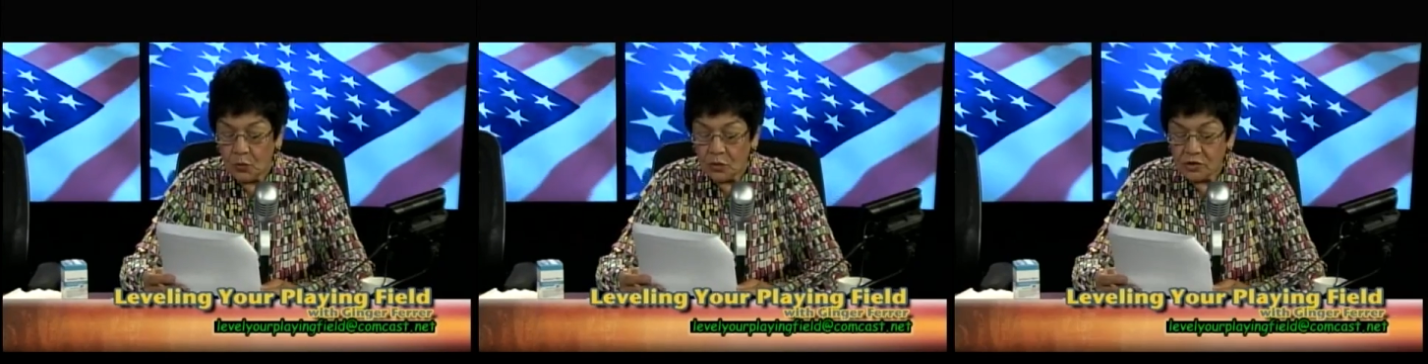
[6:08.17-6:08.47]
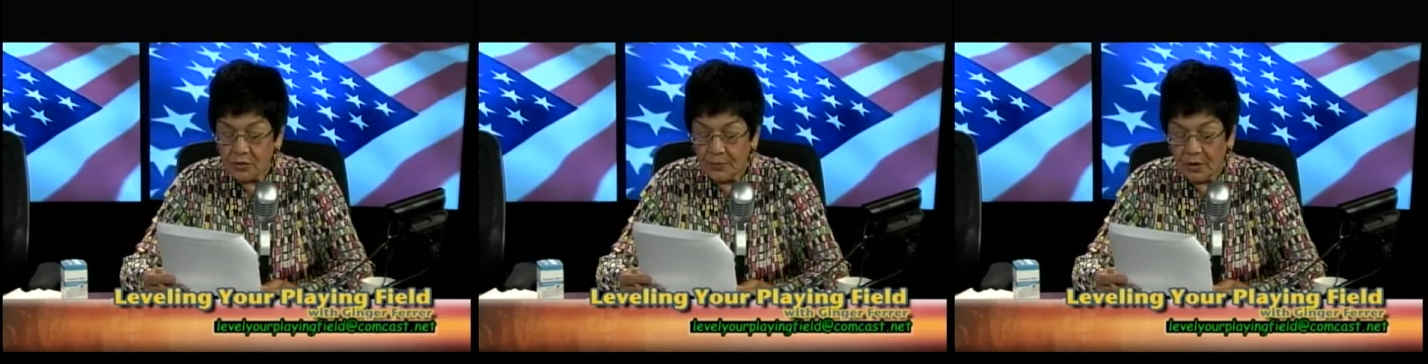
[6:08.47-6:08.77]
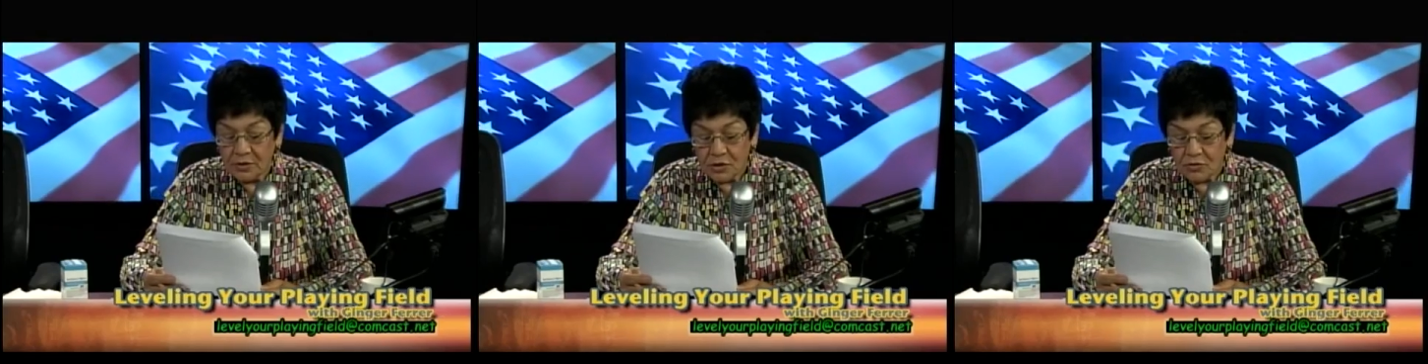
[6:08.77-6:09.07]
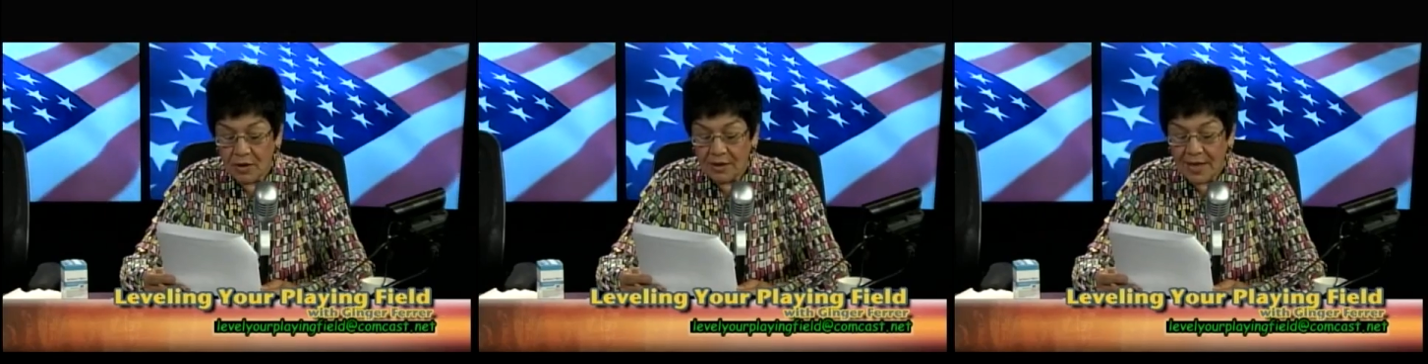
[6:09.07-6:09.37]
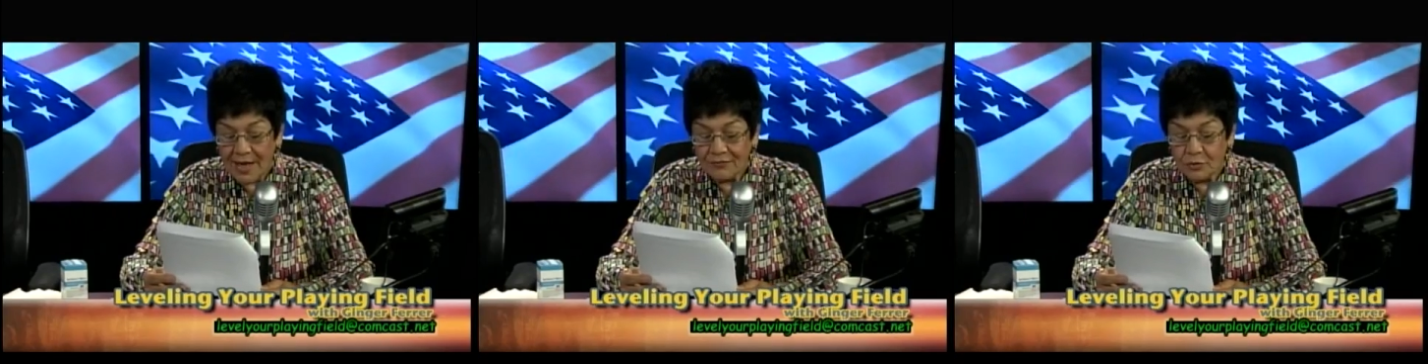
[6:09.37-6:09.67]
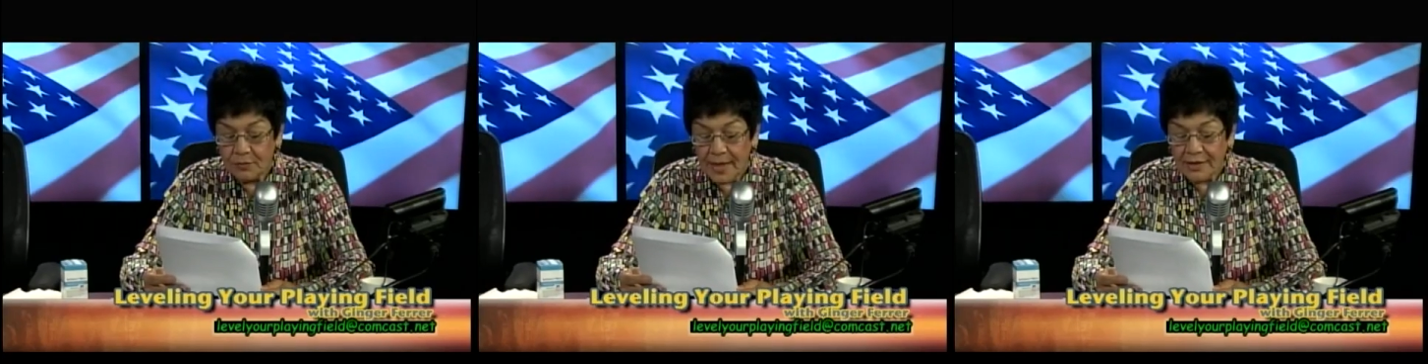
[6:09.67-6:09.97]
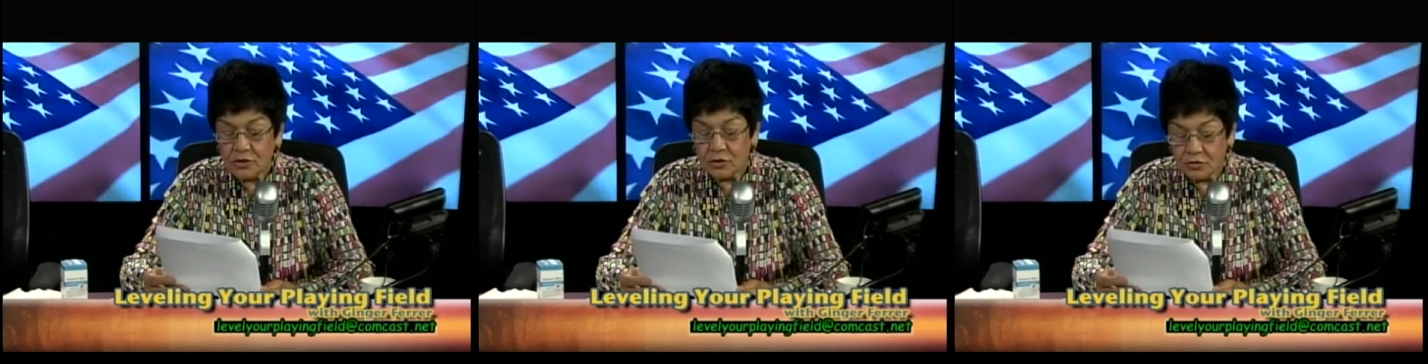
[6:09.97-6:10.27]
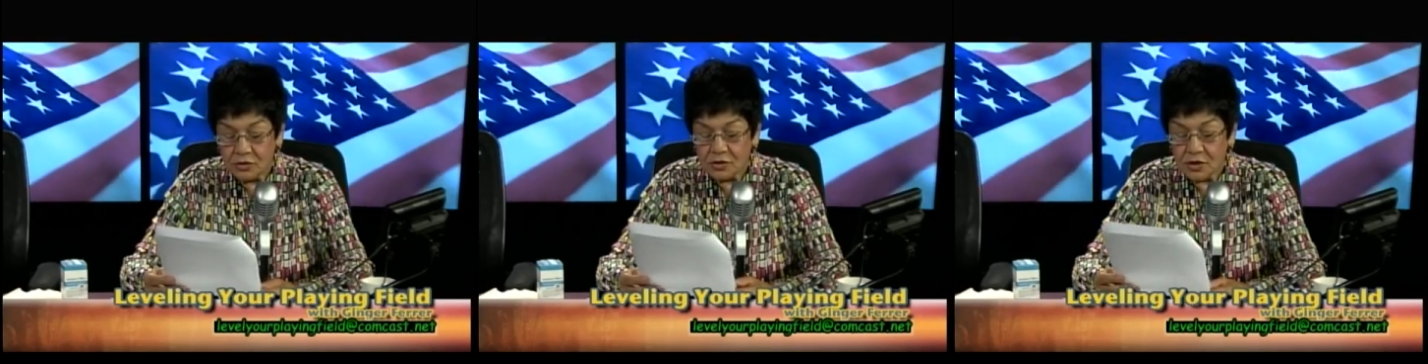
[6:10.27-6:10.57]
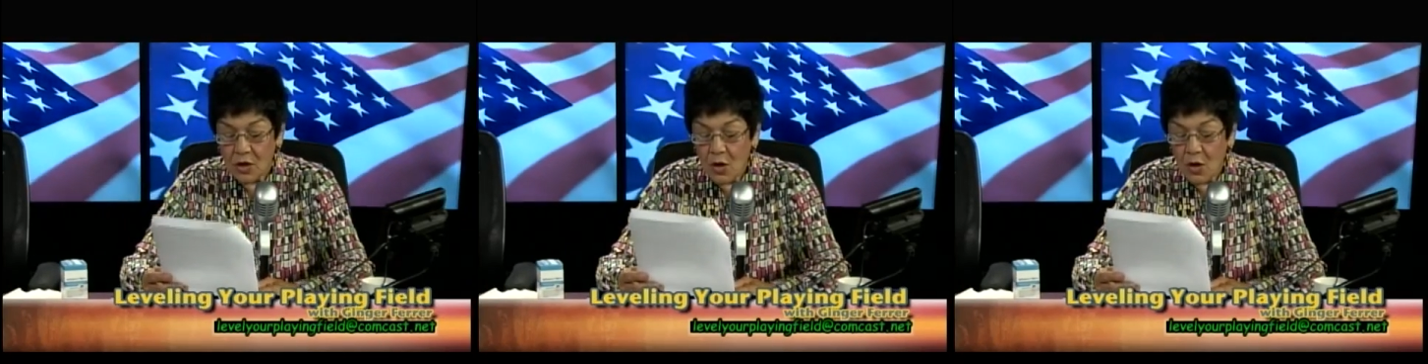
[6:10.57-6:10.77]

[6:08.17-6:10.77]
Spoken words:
worship underground after black churches